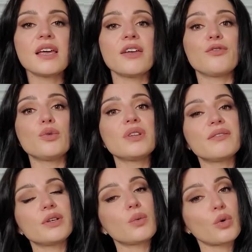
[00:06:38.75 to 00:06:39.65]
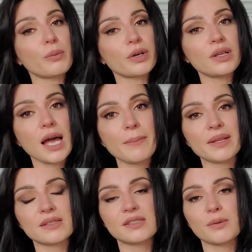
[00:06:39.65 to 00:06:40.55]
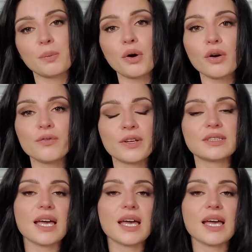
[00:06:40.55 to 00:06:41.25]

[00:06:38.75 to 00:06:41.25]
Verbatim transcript: If you live in a warmer climate, this is a perfect